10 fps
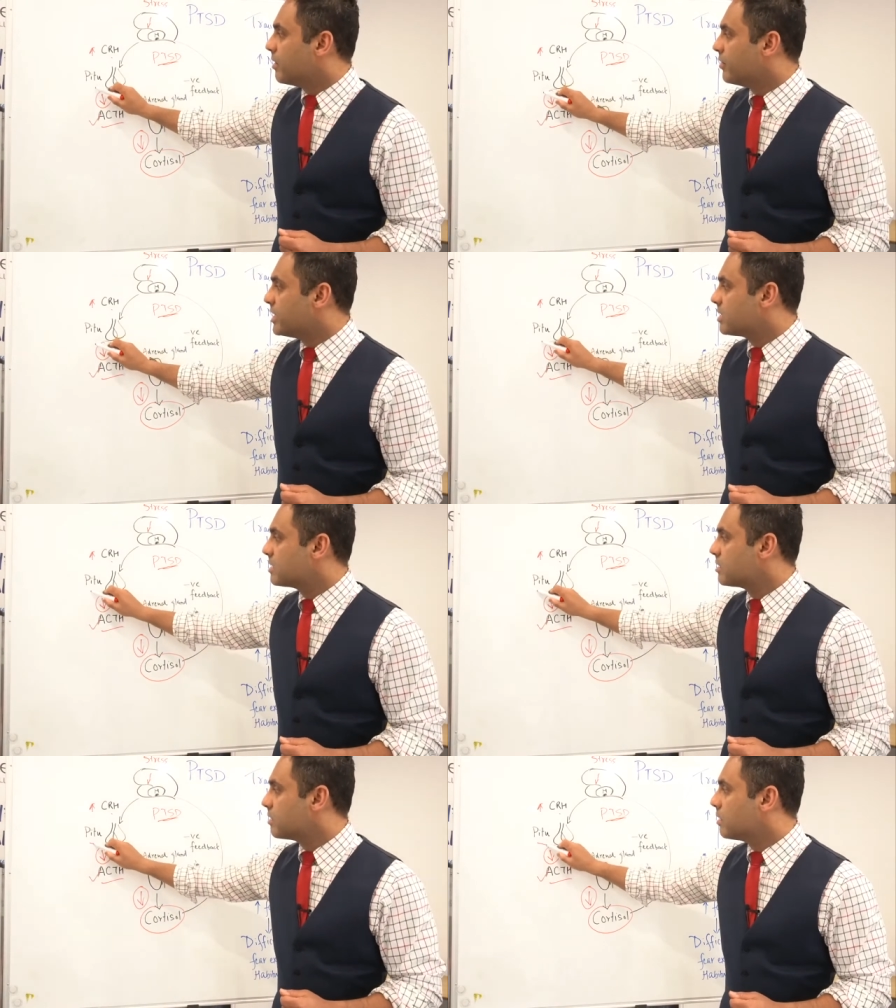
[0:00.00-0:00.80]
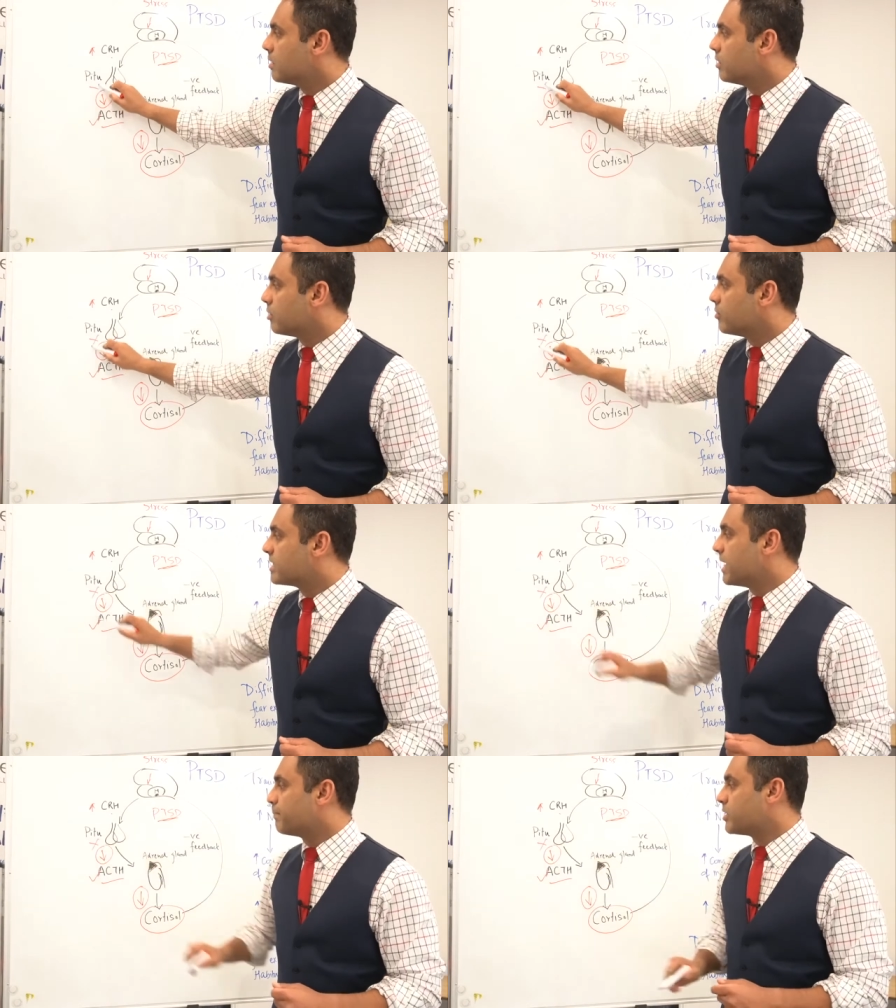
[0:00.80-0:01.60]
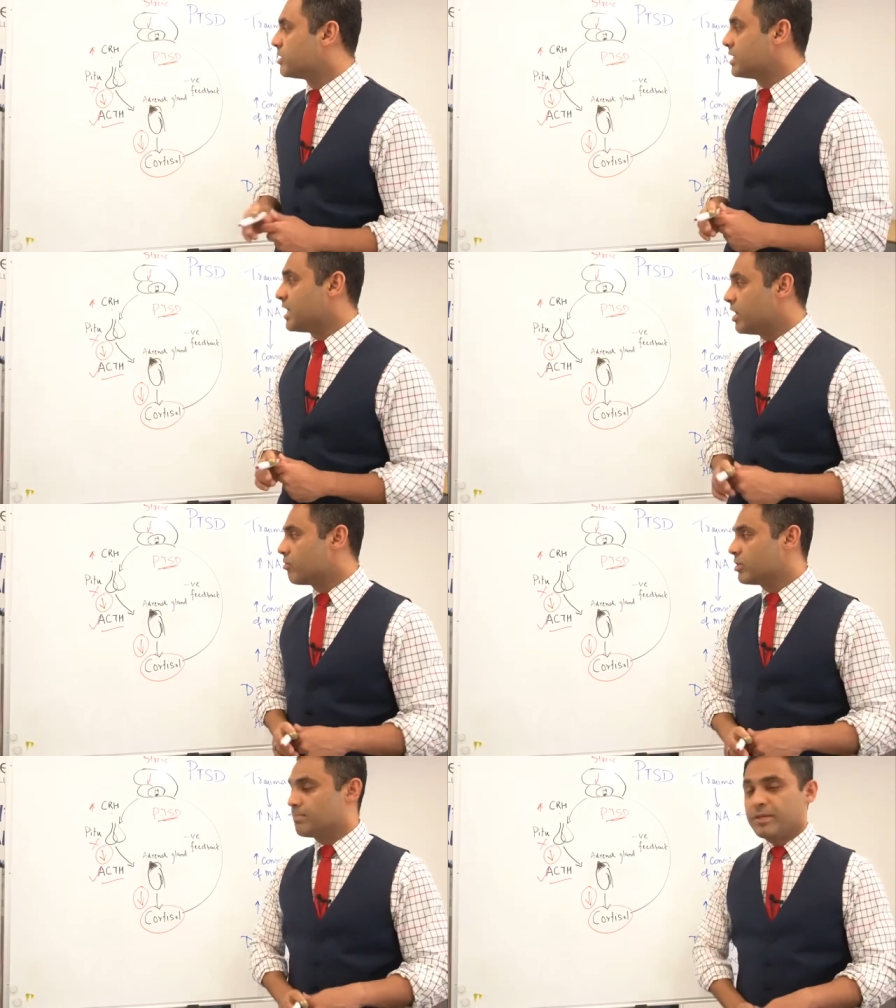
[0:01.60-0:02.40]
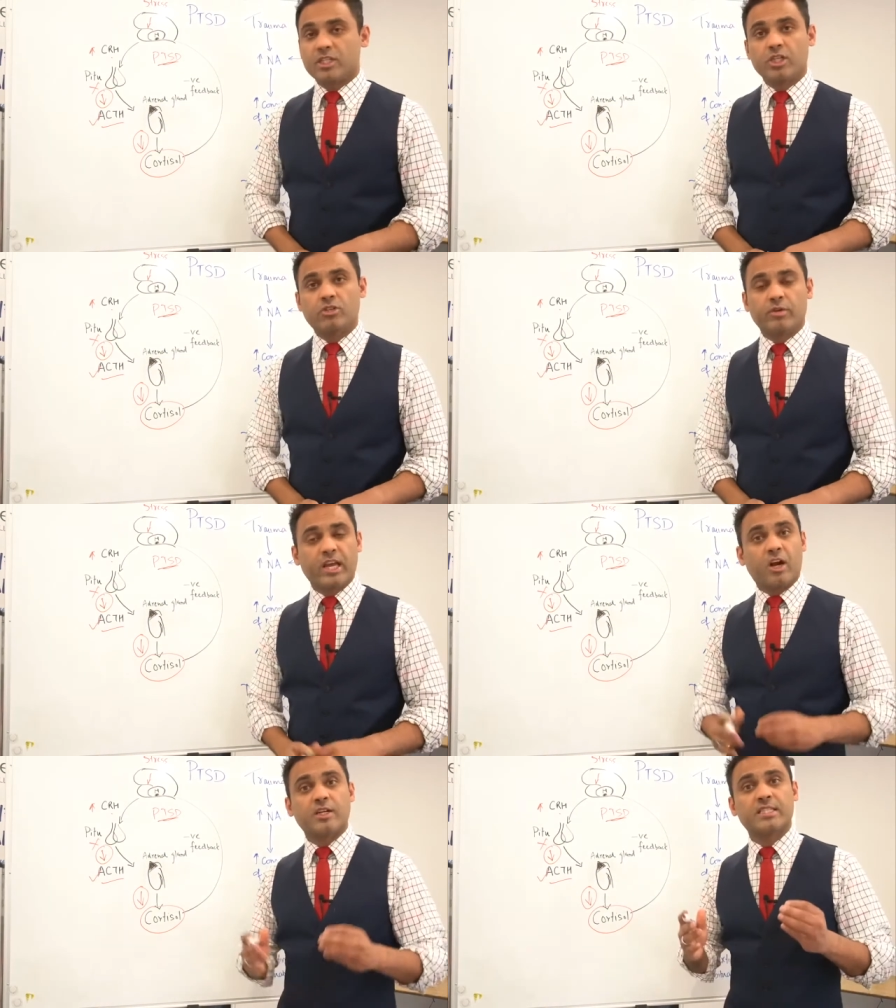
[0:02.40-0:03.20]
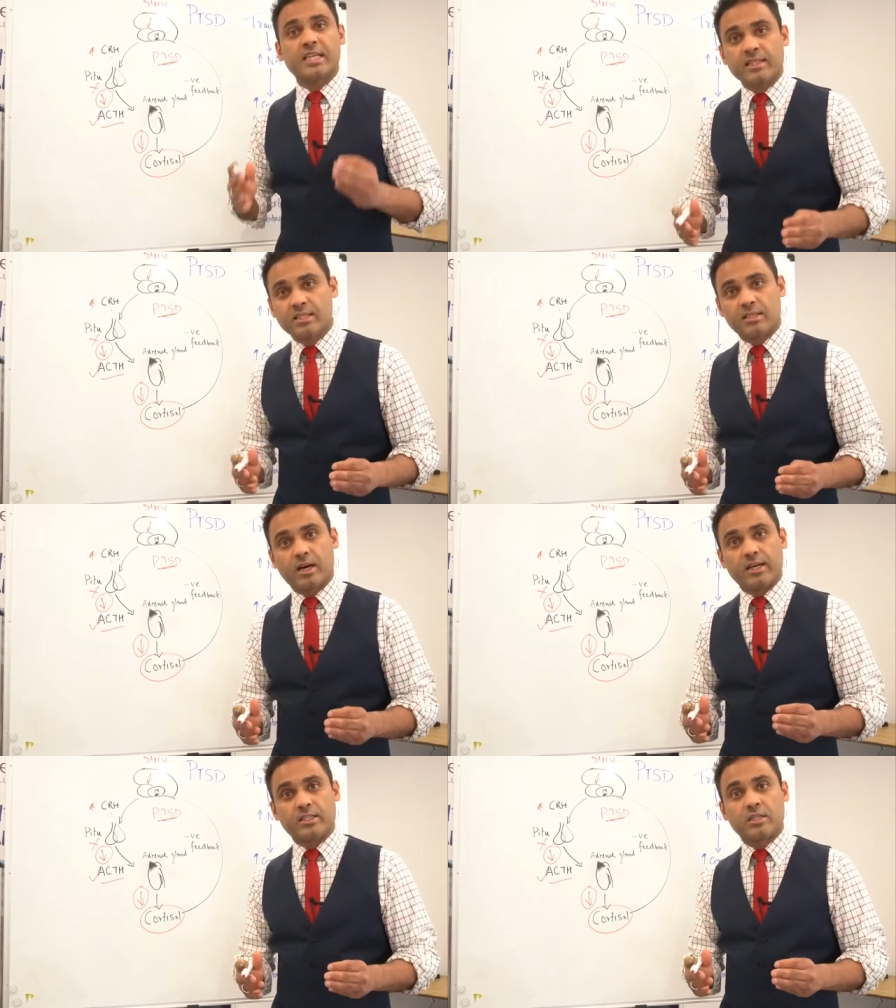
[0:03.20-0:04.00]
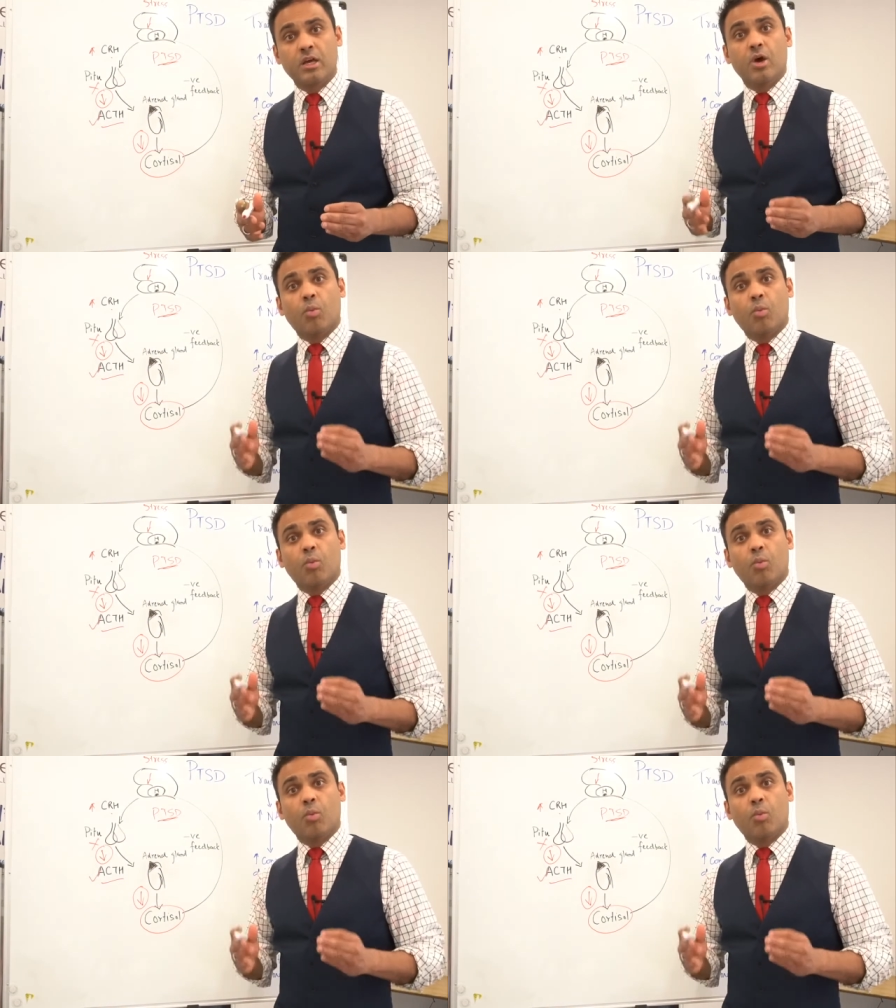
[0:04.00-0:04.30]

the receptors here in the pituitary are sensitized.